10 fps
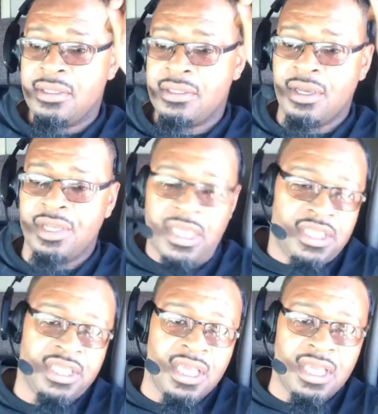
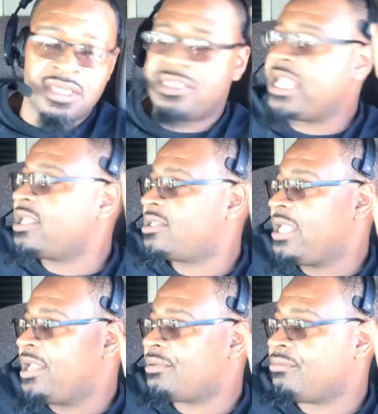And she understands
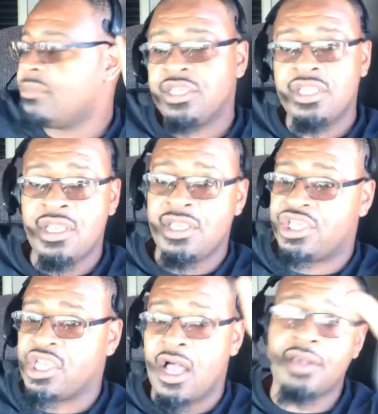that. But she
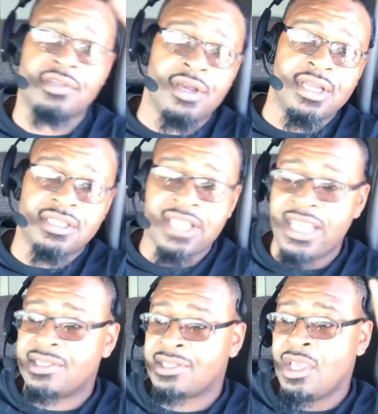also
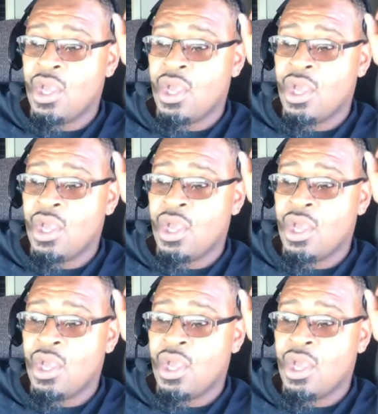understands